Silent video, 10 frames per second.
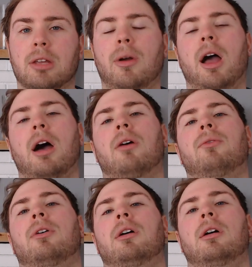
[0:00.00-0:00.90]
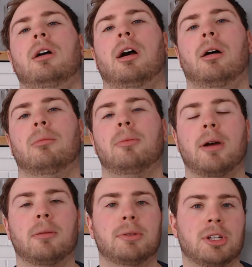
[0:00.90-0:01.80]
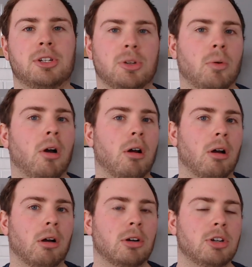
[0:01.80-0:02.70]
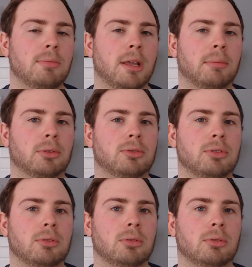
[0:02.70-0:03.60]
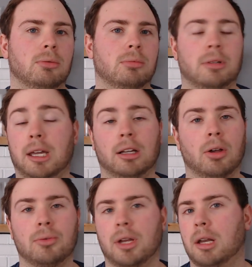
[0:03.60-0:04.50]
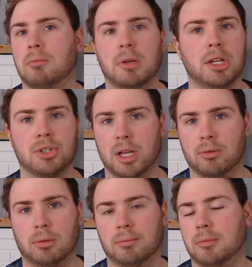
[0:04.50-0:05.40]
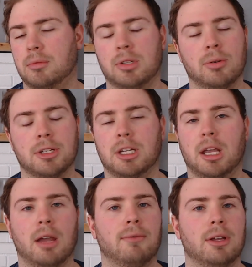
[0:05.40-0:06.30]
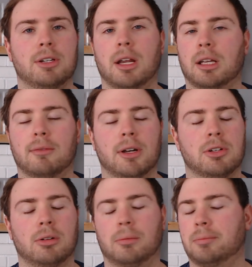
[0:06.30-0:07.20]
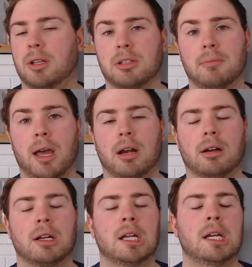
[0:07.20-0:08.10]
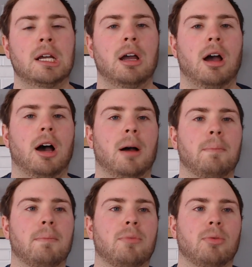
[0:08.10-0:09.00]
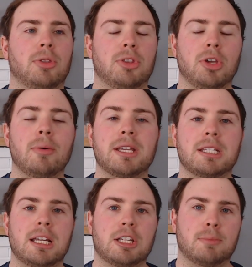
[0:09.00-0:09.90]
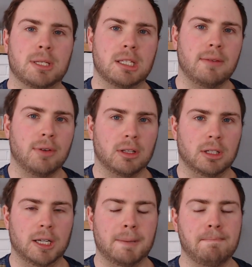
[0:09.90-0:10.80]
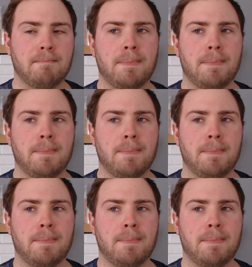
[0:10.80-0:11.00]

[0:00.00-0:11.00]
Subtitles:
you have, the better position you are to be able to get a loan done in general. USDA, FHA, conventional, doesn't matter. So with USDA specifically,